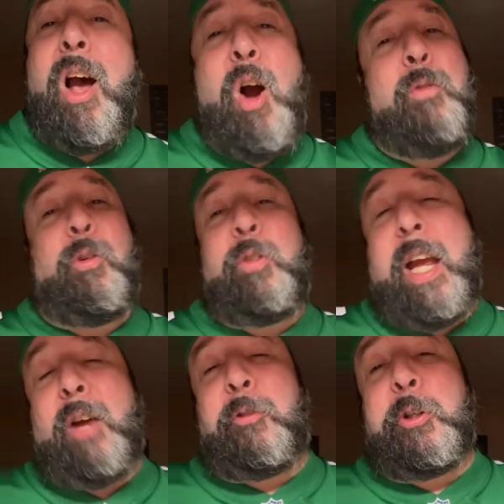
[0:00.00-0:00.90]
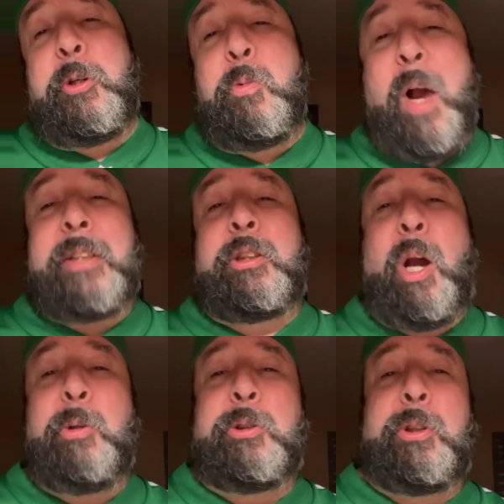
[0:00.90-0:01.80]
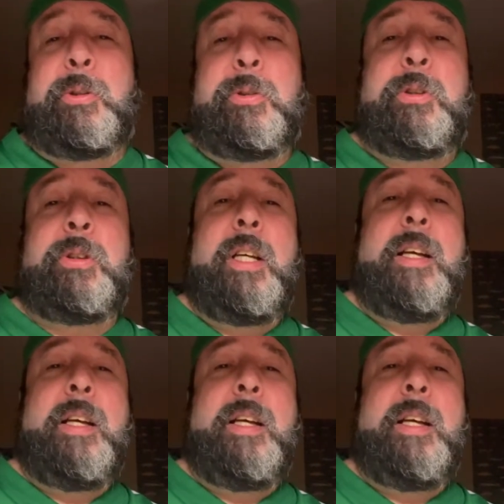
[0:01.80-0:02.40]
over there for you West Coasters.